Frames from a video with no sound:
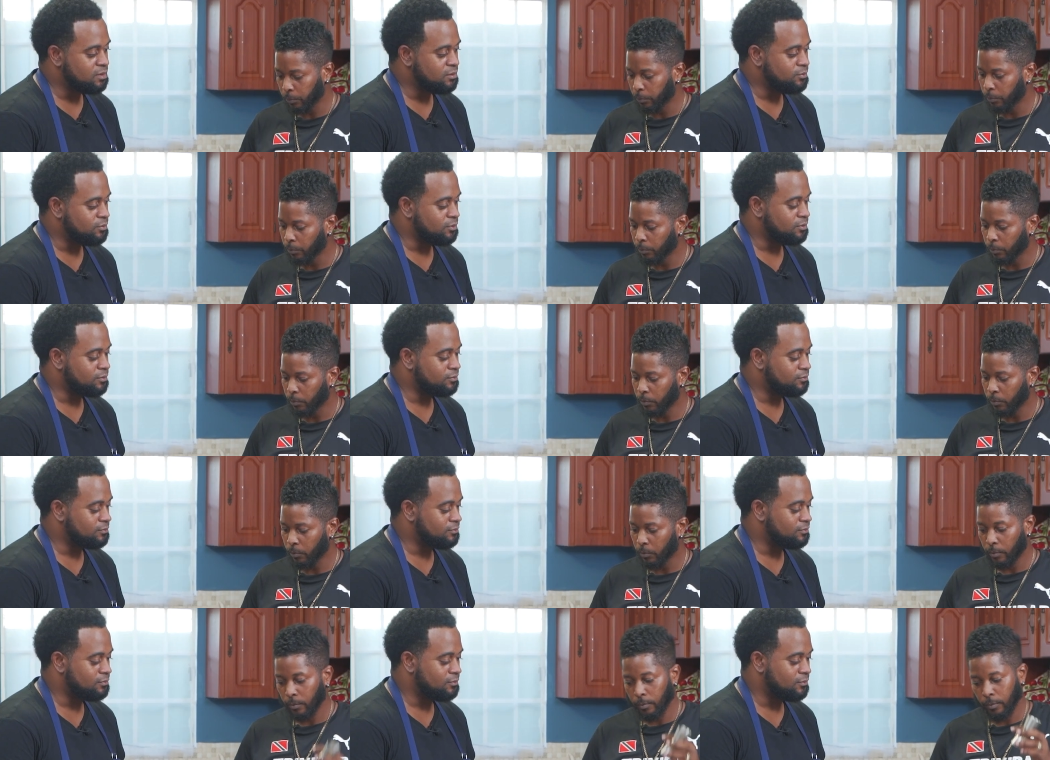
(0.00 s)
Speaker 1: there, but.
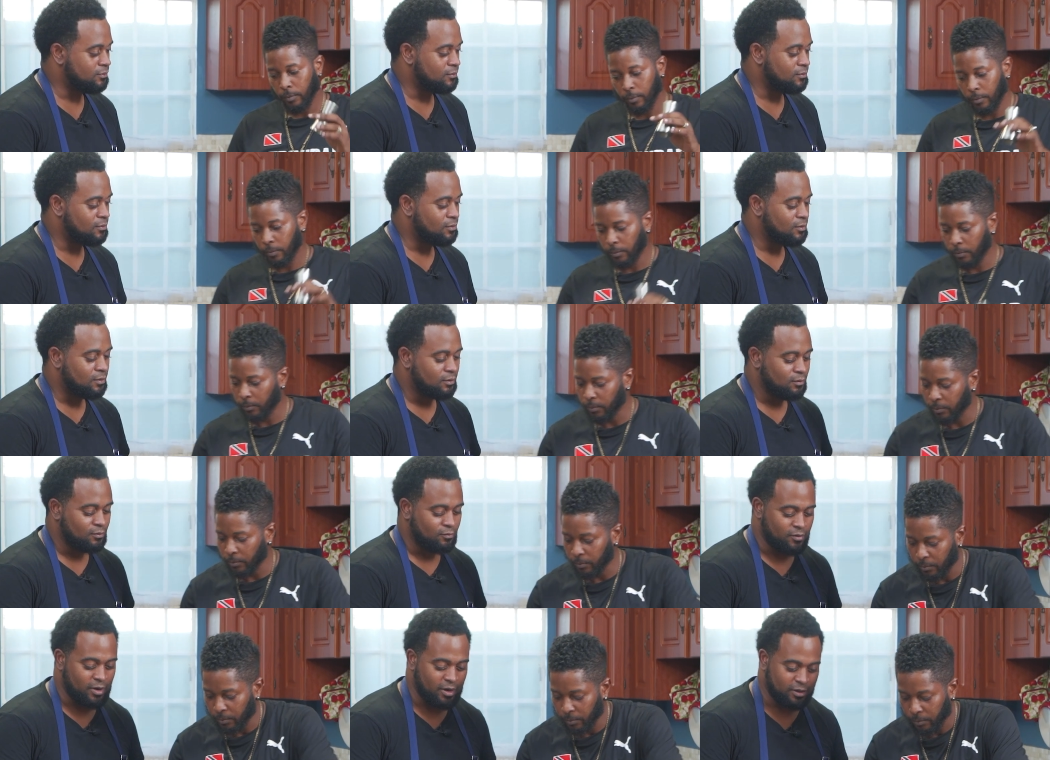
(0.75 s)

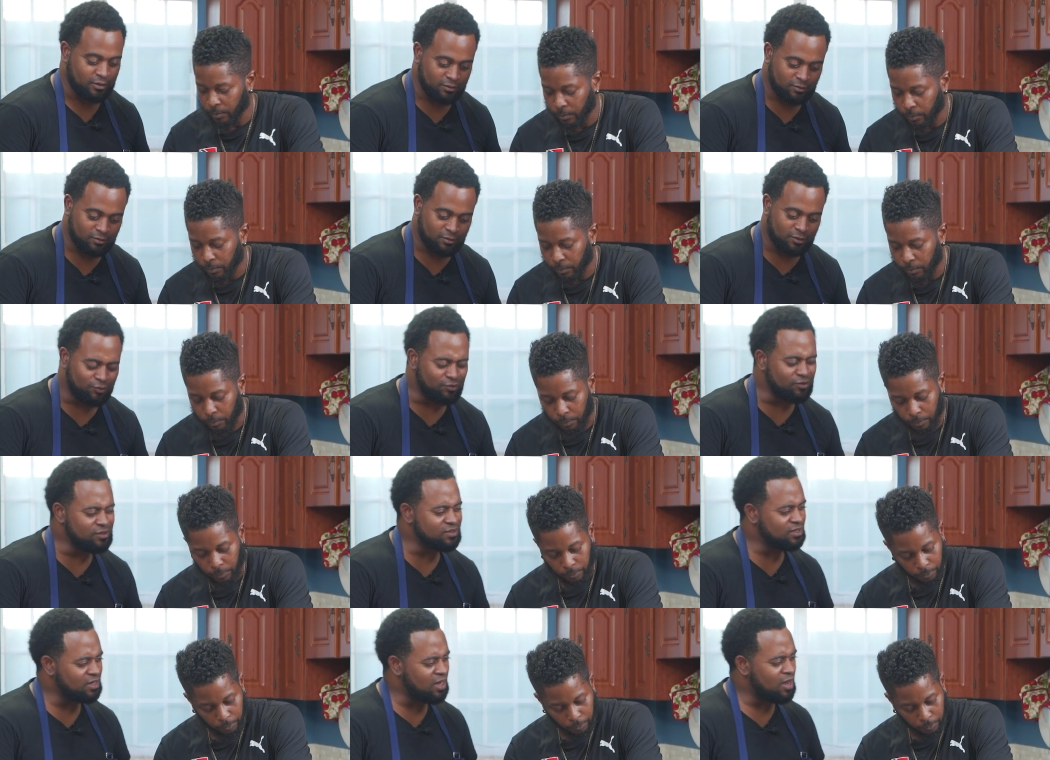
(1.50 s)
Right. You've been
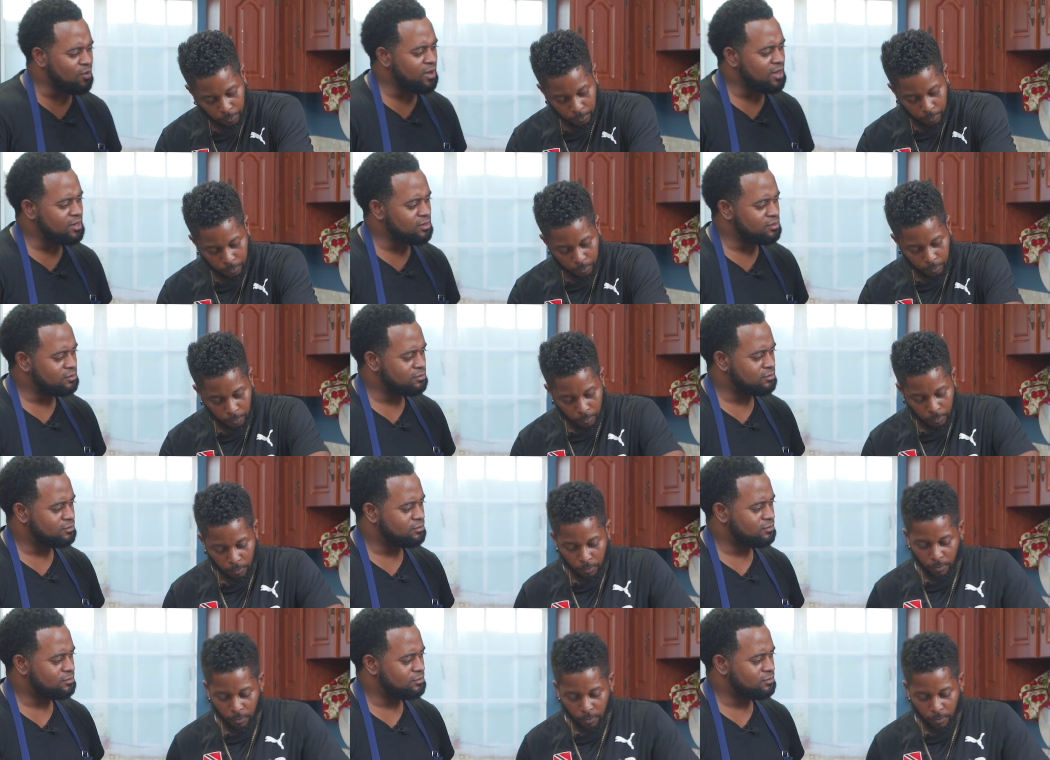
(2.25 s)
listening a while.